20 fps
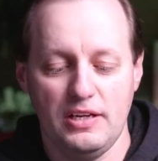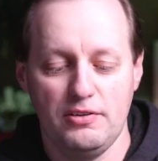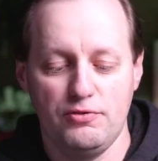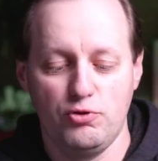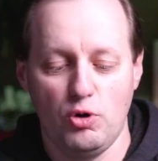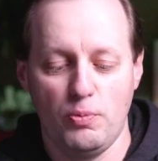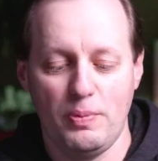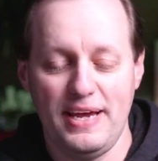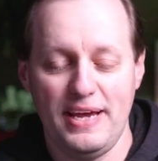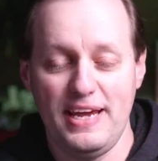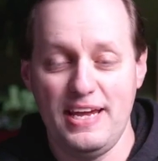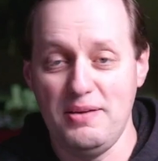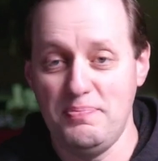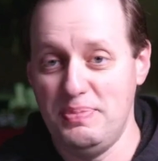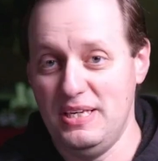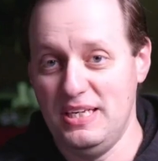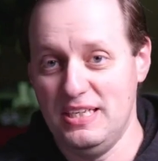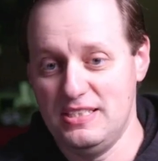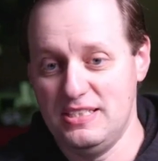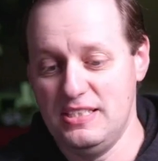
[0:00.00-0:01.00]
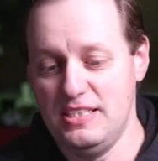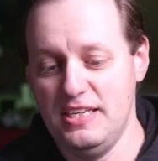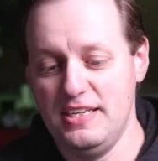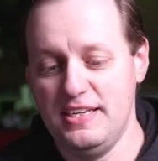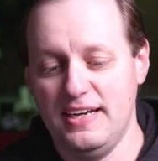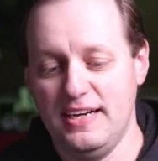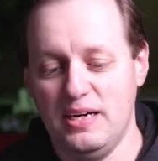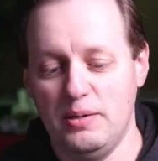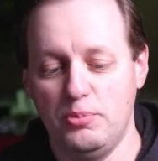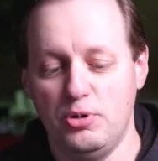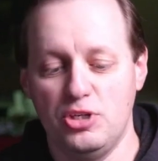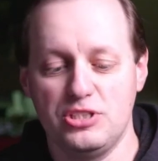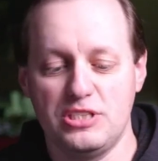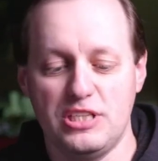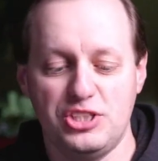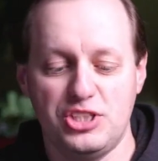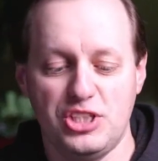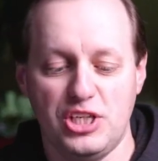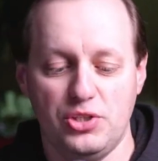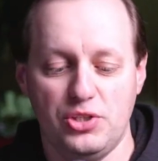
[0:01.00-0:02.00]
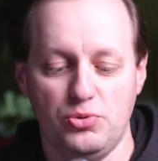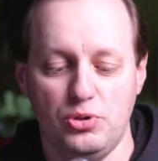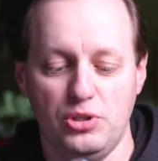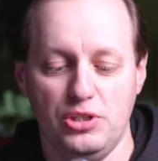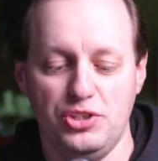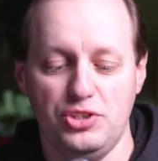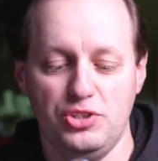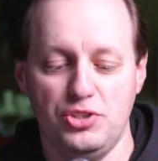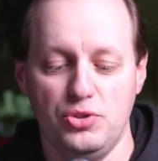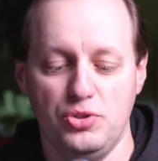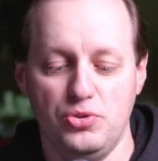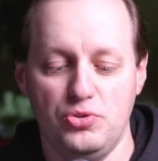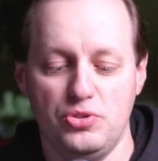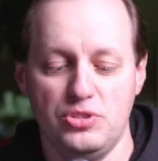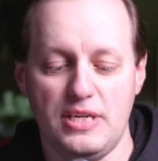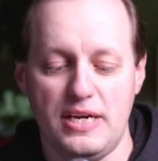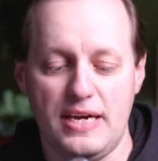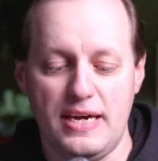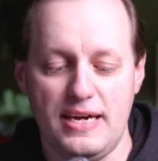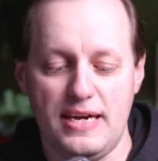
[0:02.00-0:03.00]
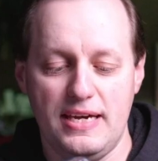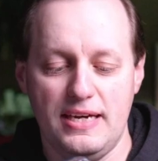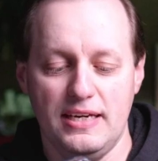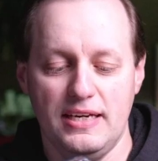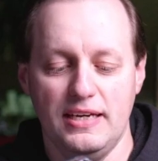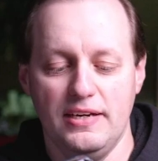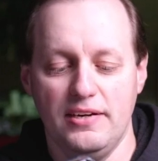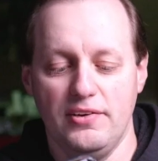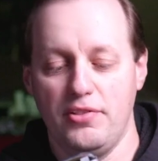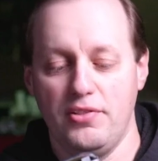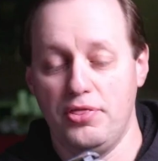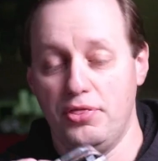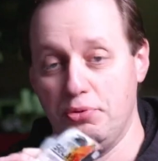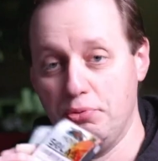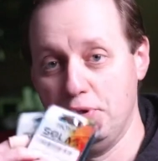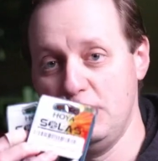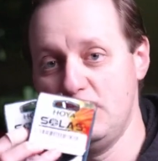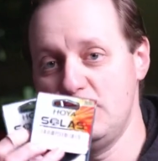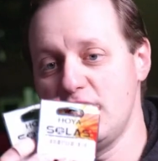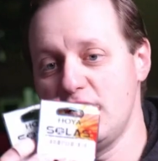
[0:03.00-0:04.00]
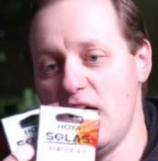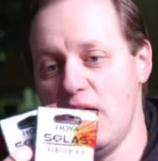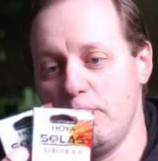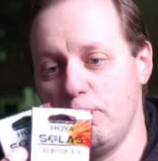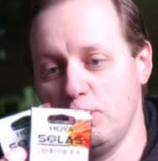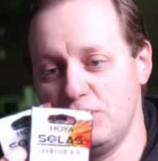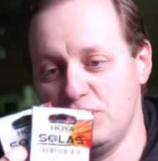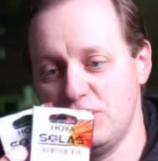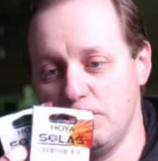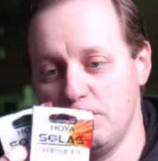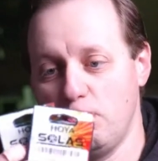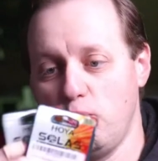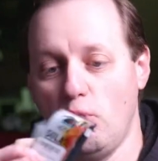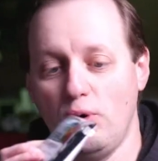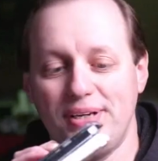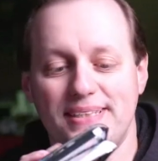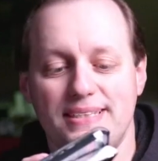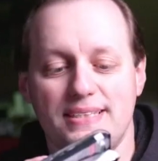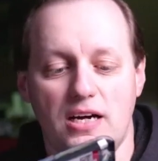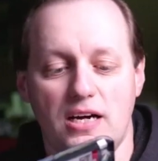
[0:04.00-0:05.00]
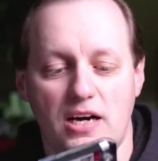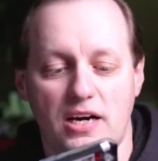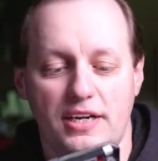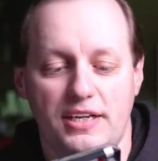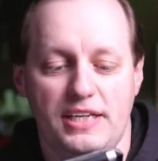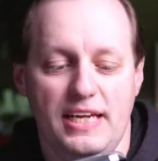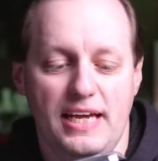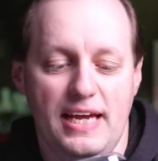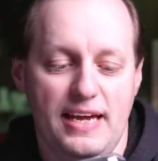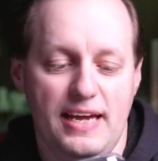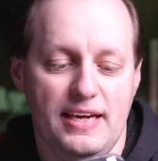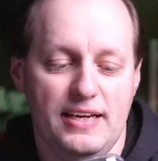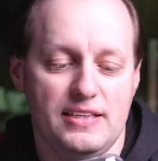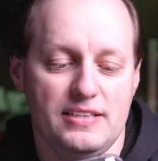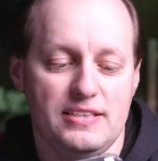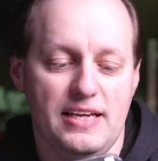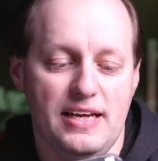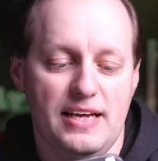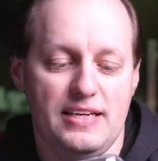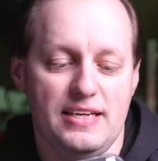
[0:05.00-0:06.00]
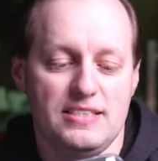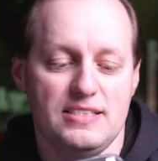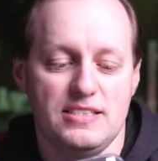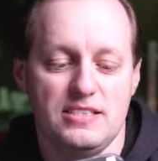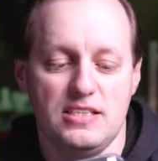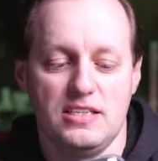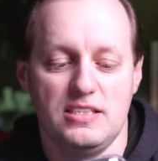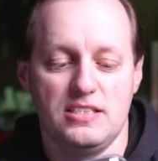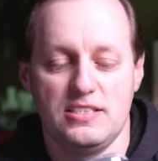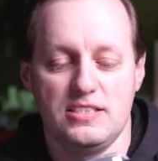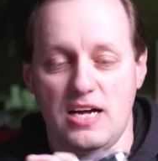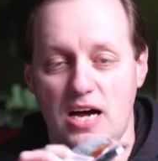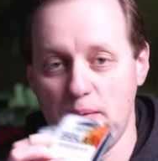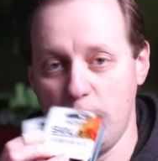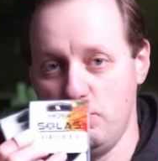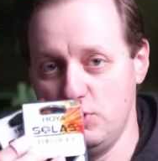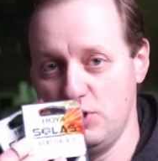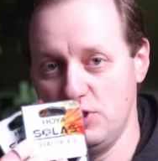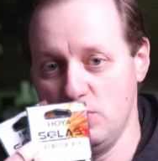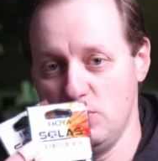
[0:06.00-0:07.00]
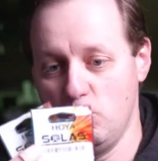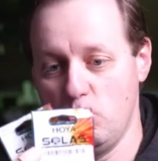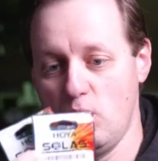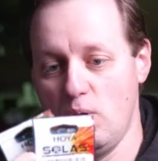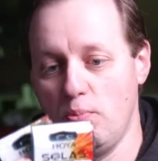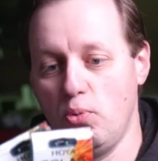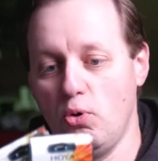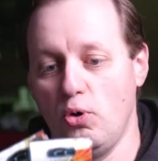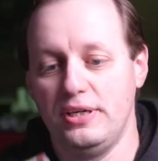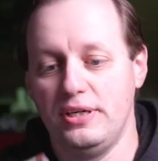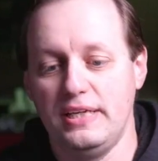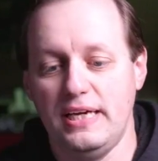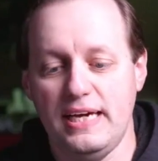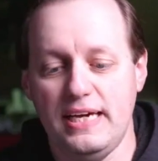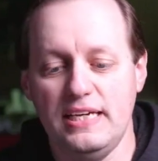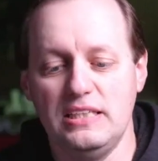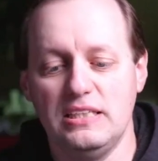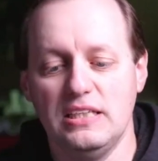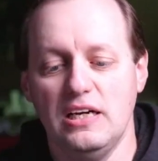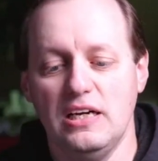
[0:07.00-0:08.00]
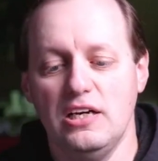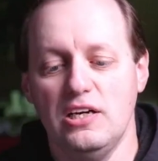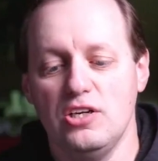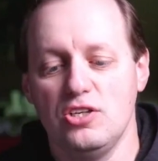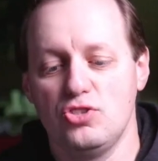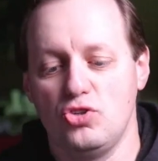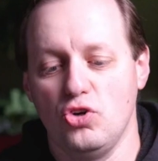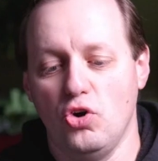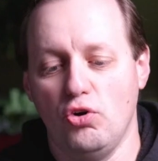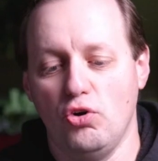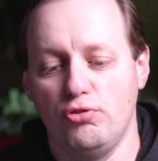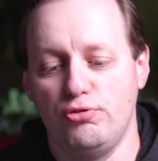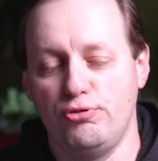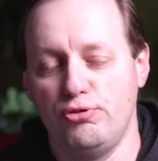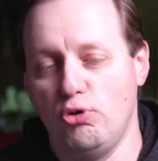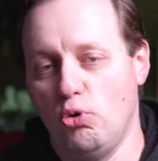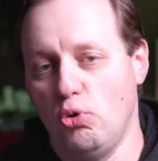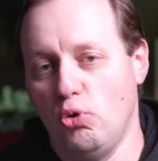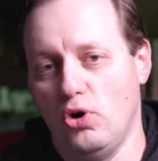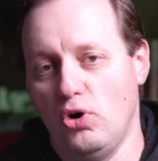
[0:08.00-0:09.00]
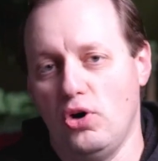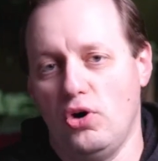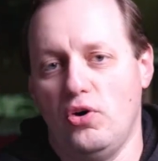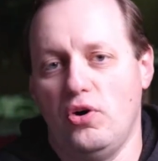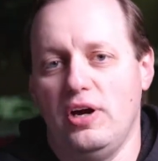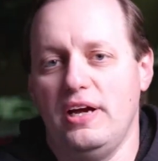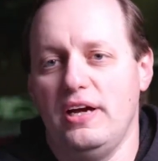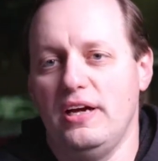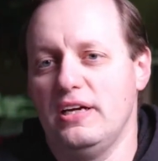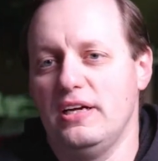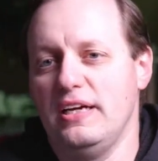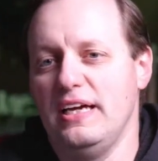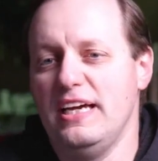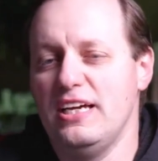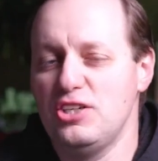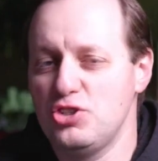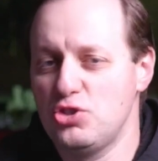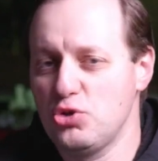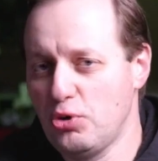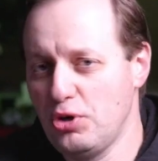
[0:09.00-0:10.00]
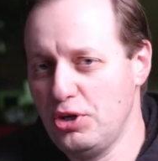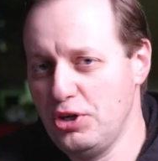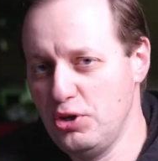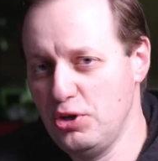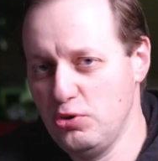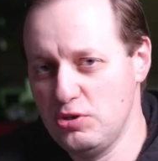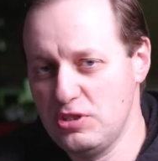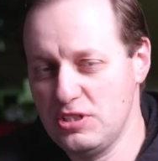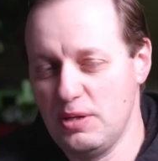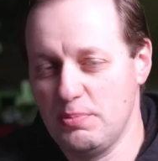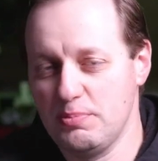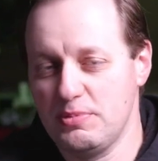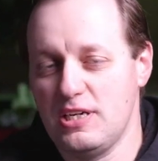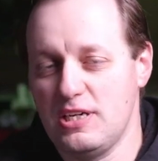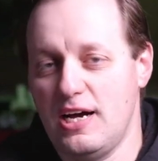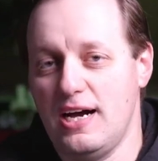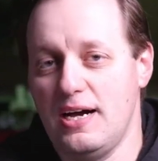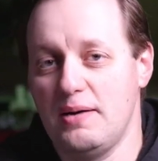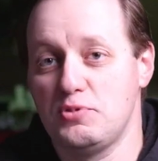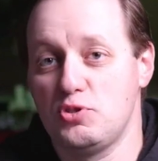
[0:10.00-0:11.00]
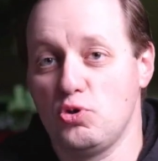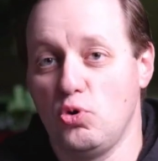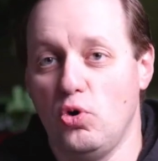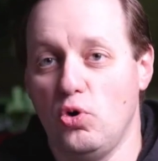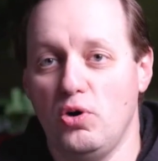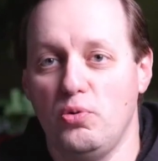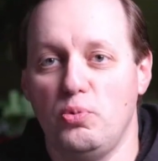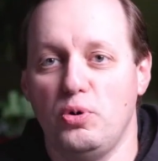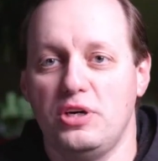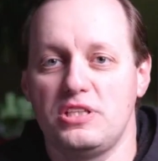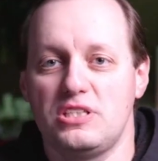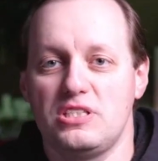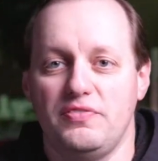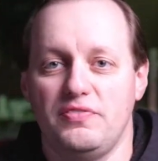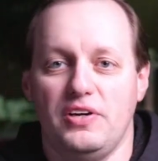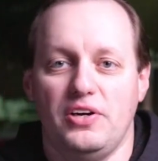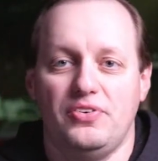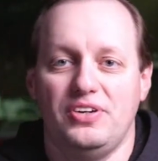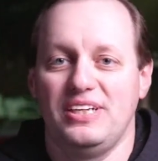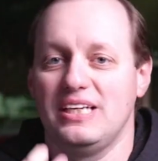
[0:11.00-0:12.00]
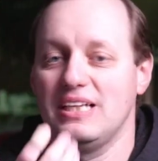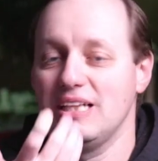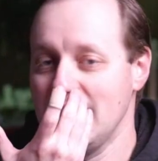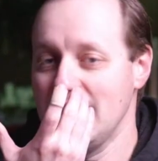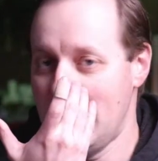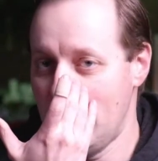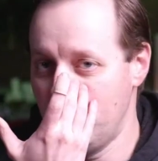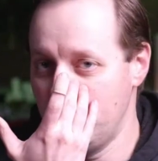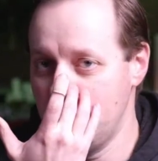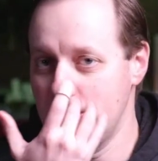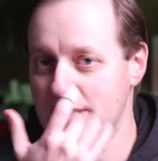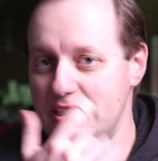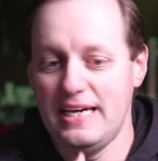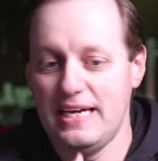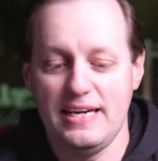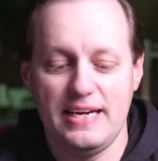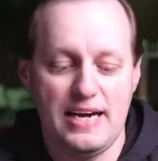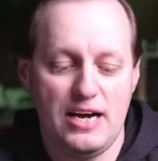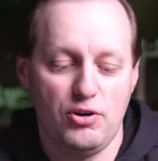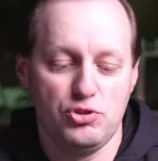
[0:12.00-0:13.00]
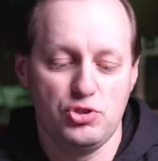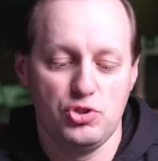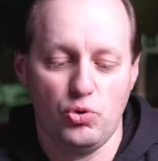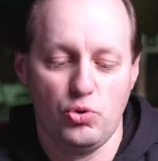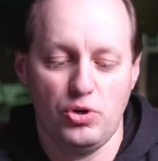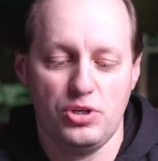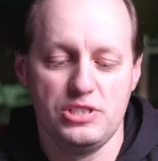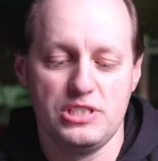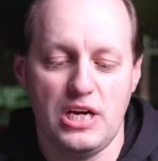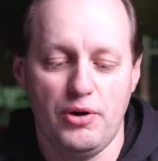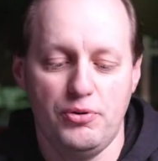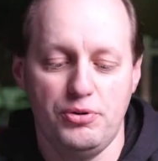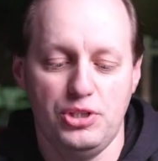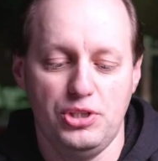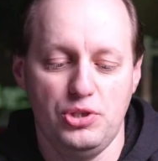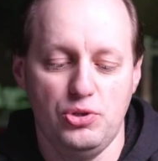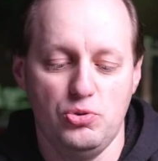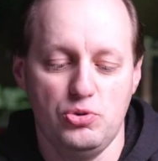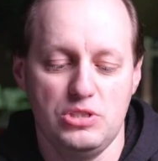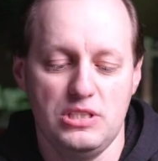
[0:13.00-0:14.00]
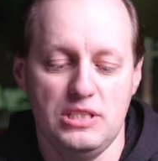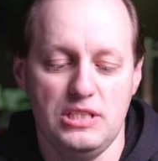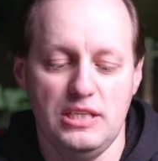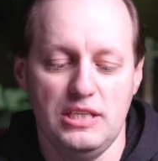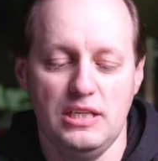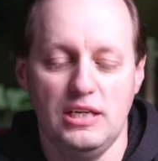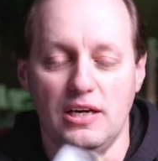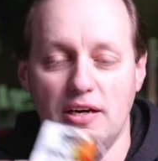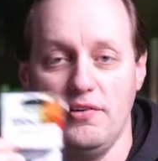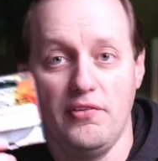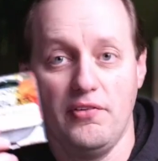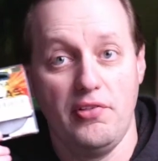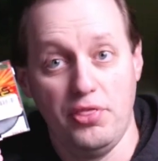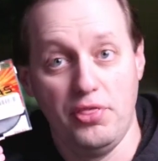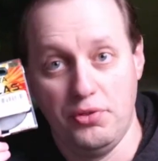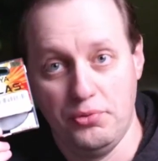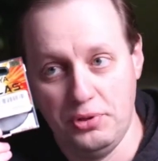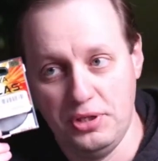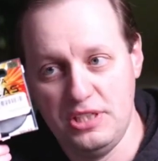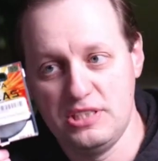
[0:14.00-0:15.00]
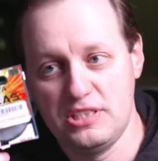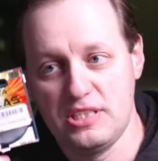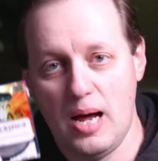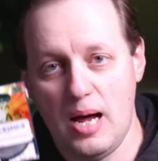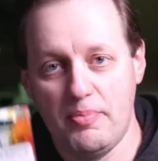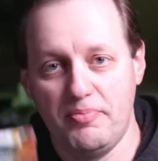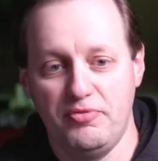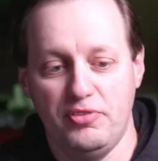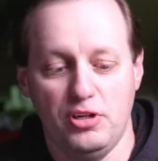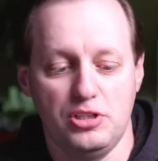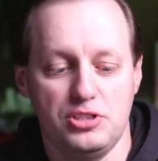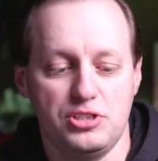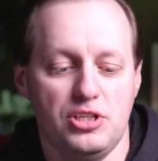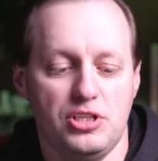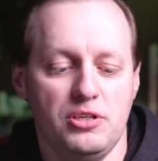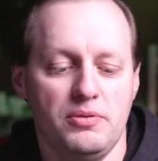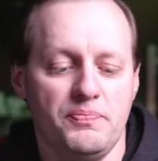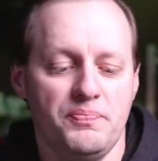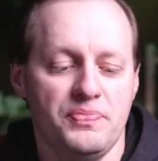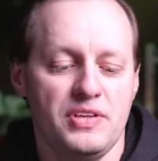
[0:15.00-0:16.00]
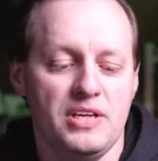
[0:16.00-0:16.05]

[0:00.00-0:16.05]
for my APS-C cameras, I generally use a 3 stop, which is a 0.9, and a 6 stop, which is a 1.8. So for indoor use sometimes or when it's a very cloudy day outdoors, I would use the three-stop filter.